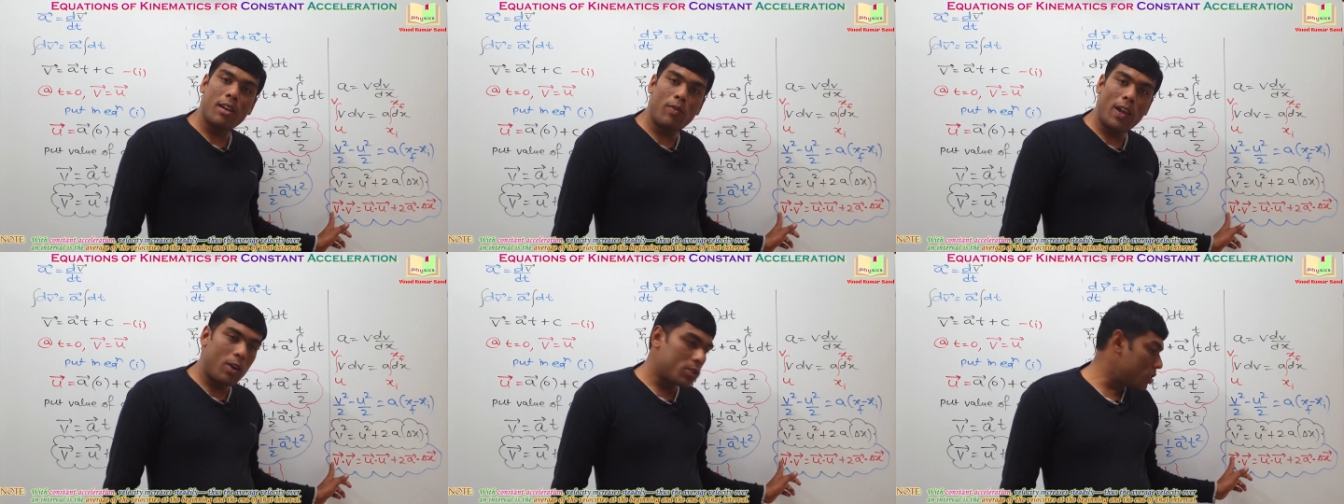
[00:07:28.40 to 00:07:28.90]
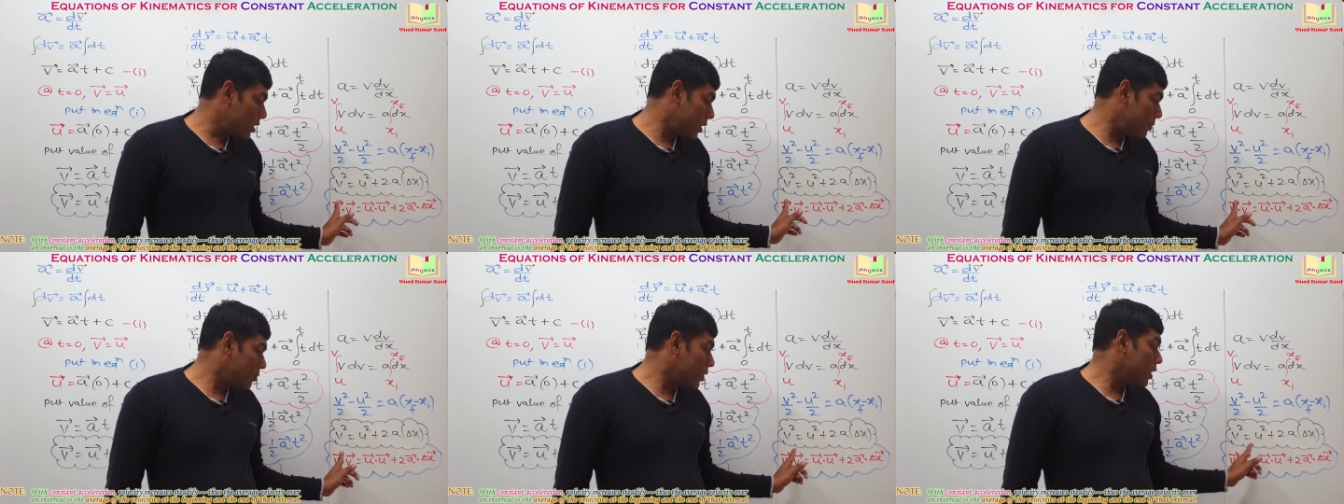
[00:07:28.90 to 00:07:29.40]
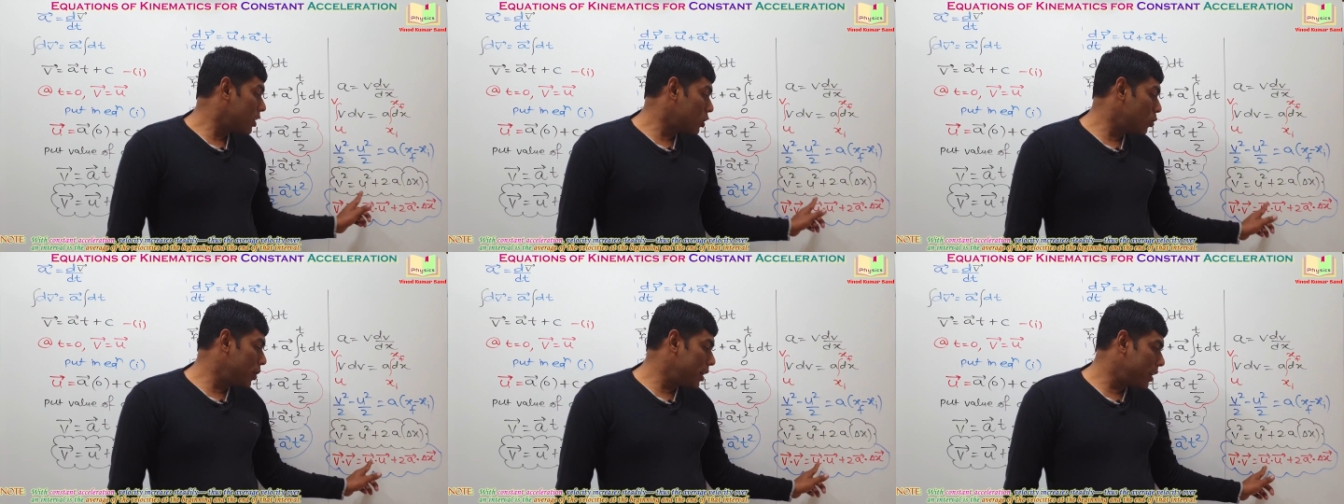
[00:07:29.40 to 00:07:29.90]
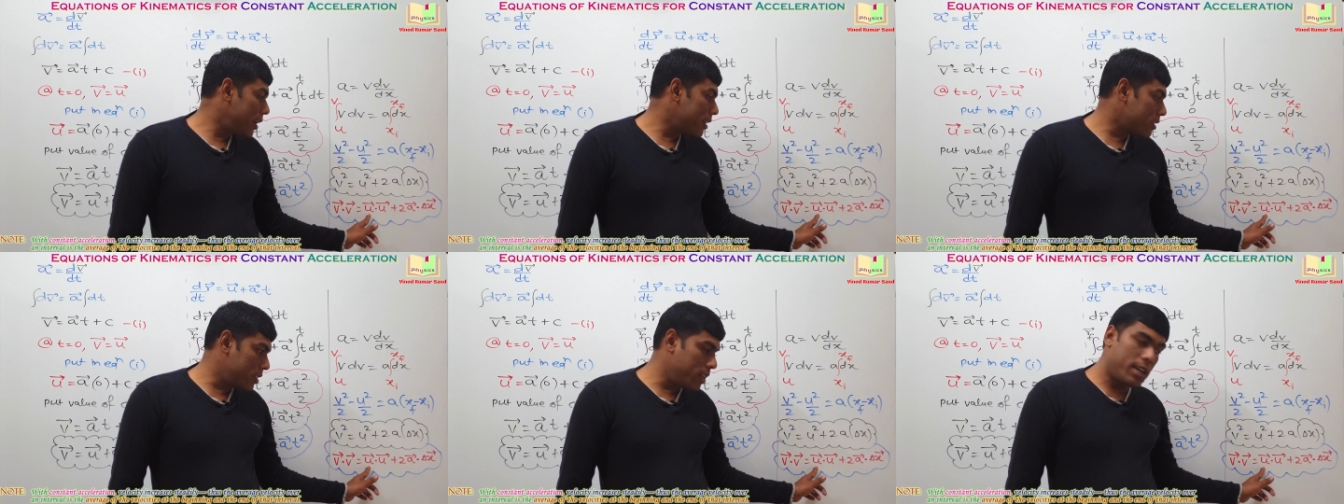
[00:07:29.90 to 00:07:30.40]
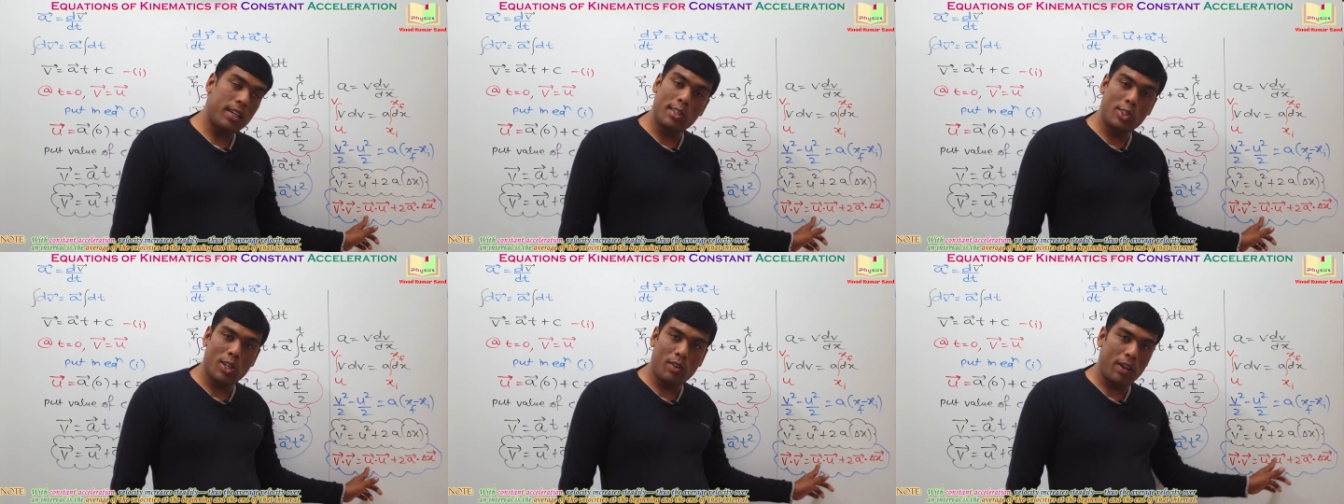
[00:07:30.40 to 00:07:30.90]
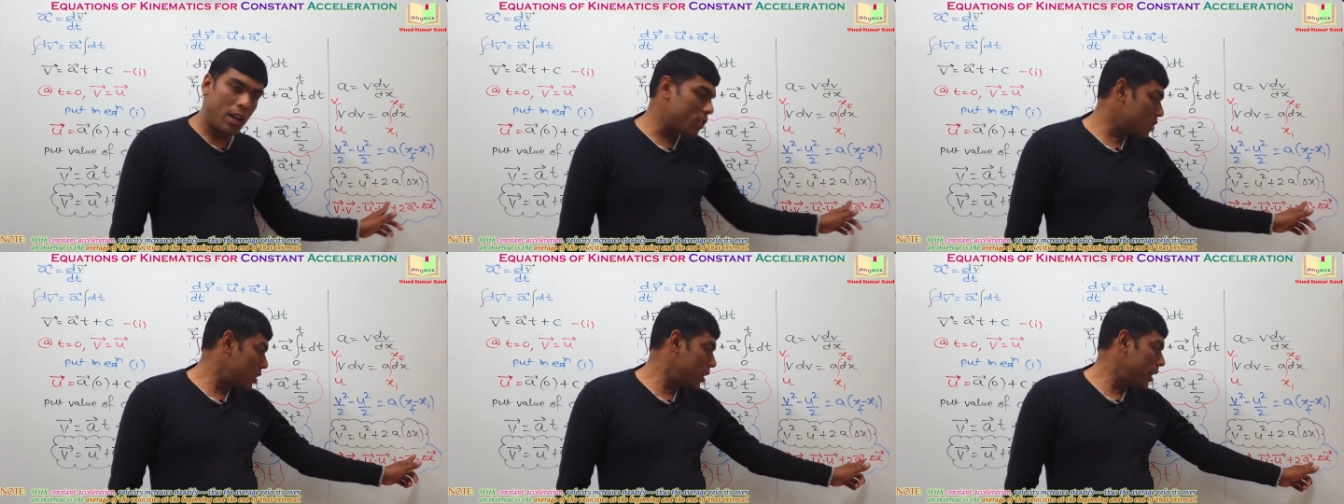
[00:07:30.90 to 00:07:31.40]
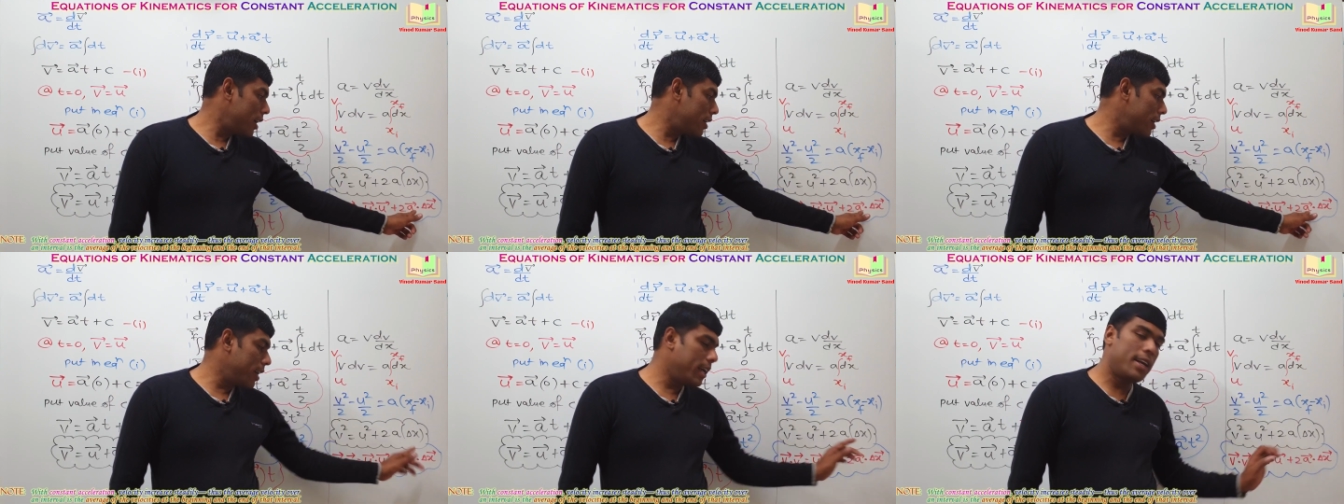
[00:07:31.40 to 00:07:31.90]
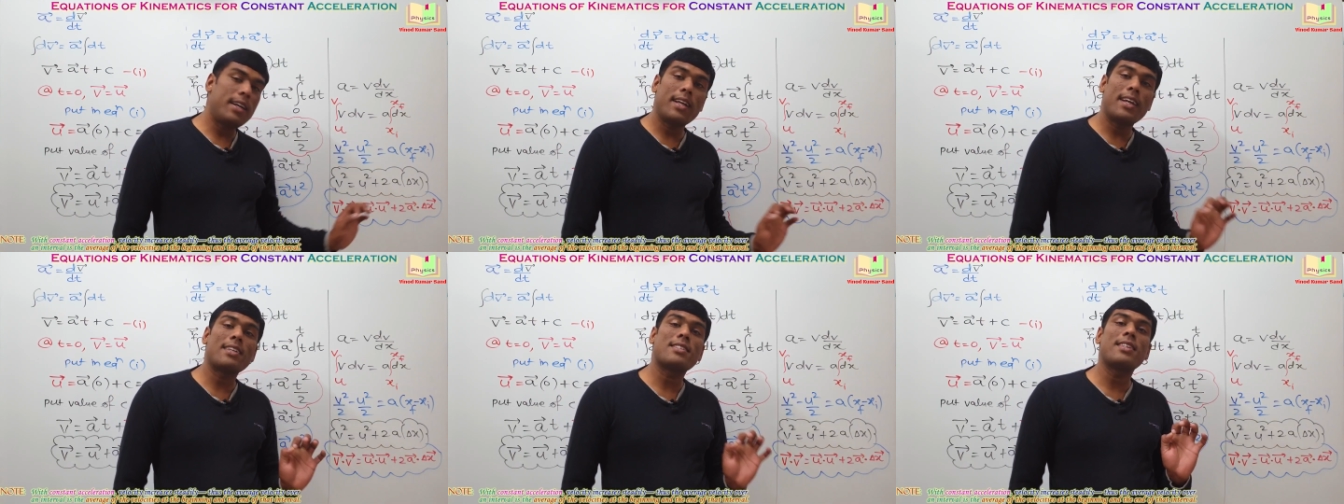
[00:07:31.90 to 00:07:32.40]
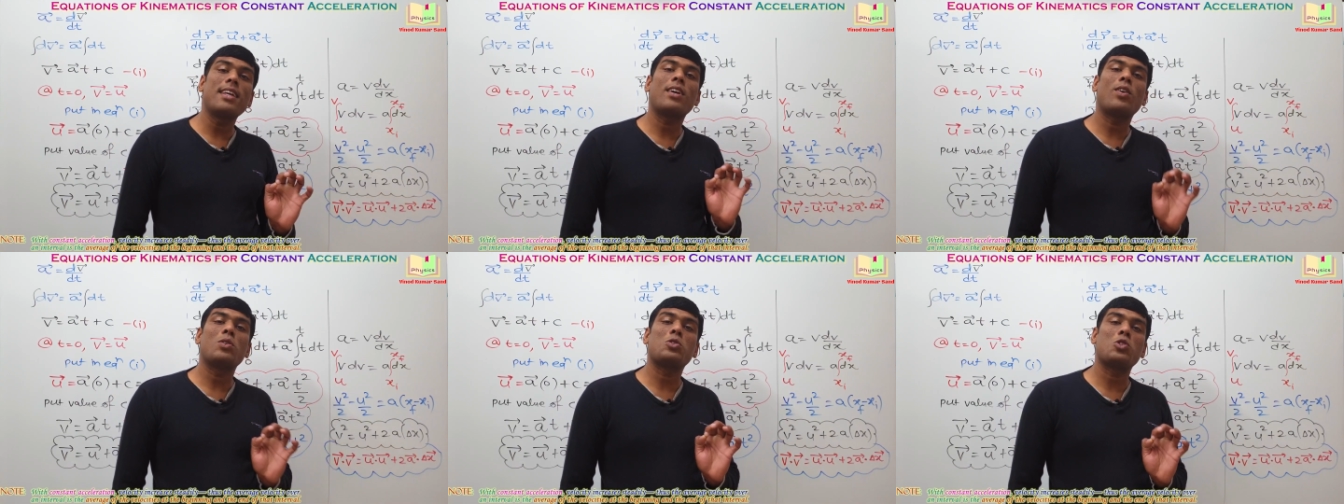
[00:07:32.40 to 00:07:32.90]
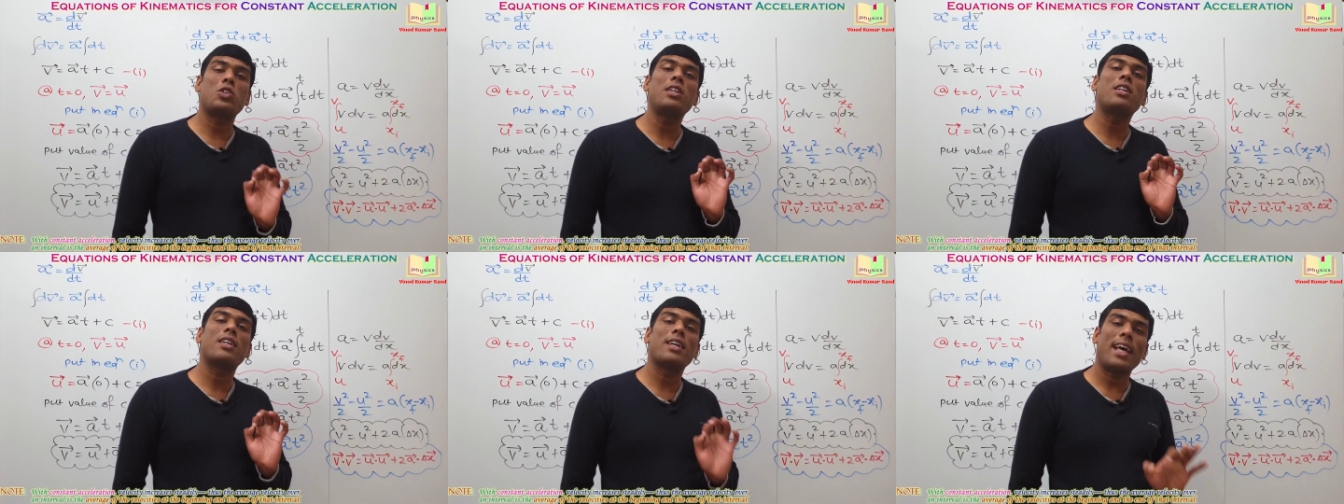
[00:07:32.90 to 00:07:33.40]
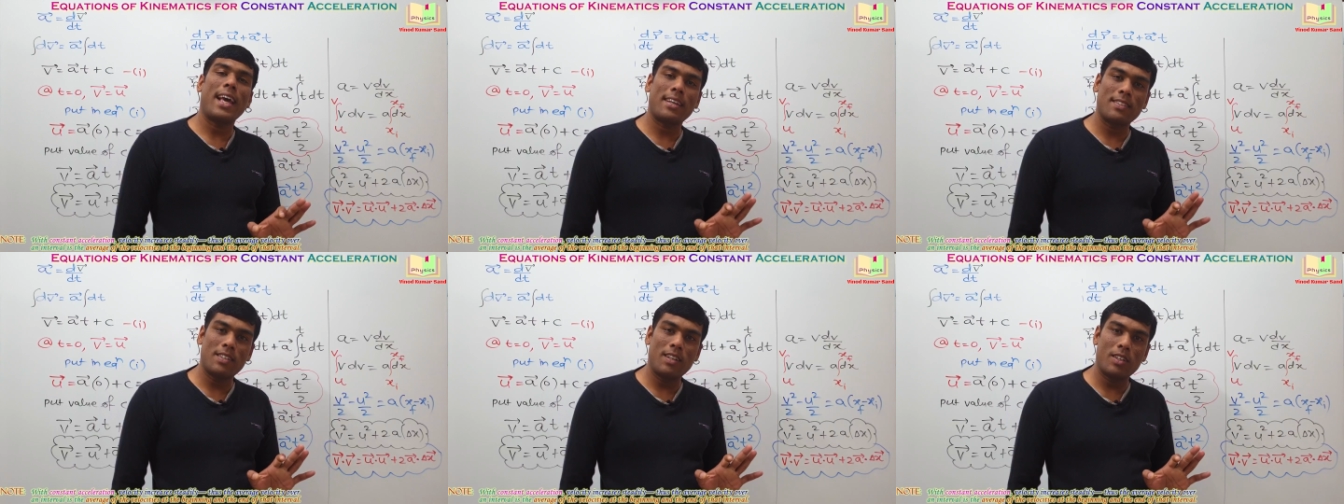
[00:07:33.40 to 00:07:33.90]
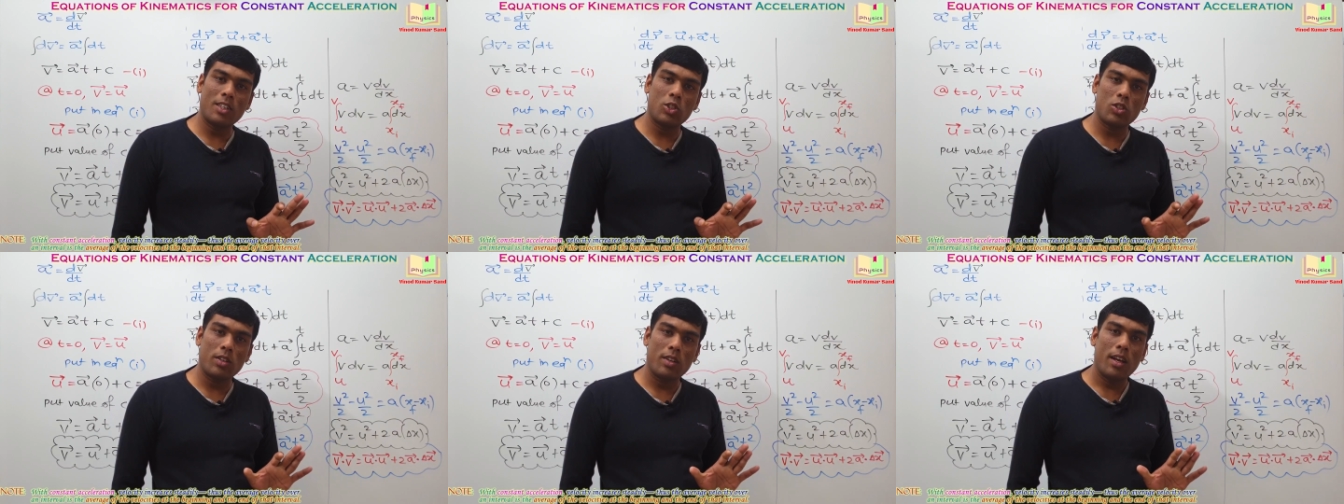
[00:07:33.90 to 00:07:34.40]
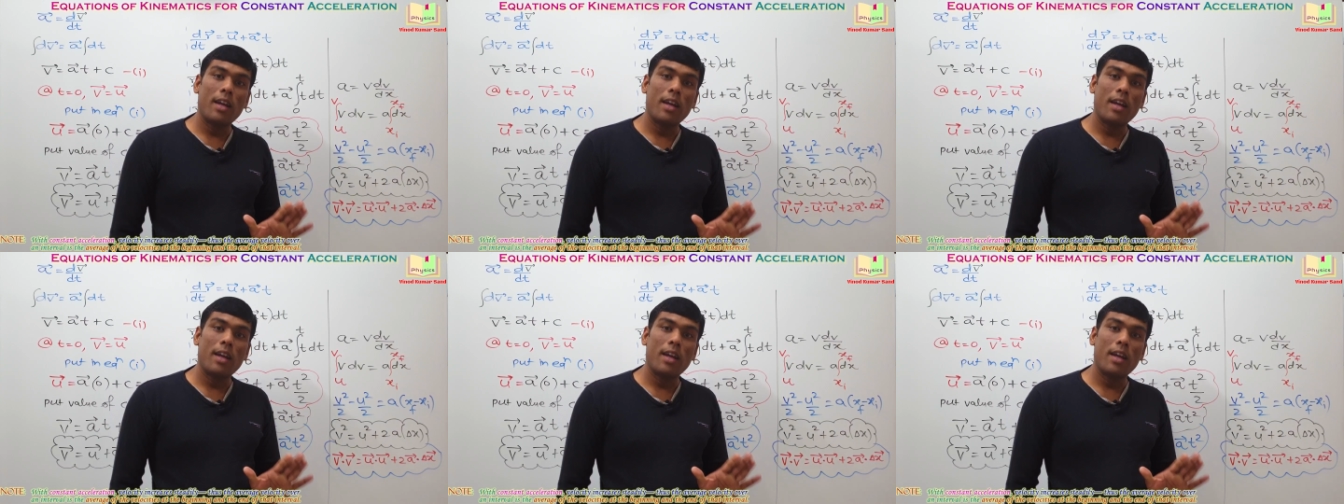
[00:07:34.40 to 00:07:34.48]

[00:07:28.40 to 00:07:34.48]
velocity, u indicates the initial velocity, and a indicates the constant acceleration.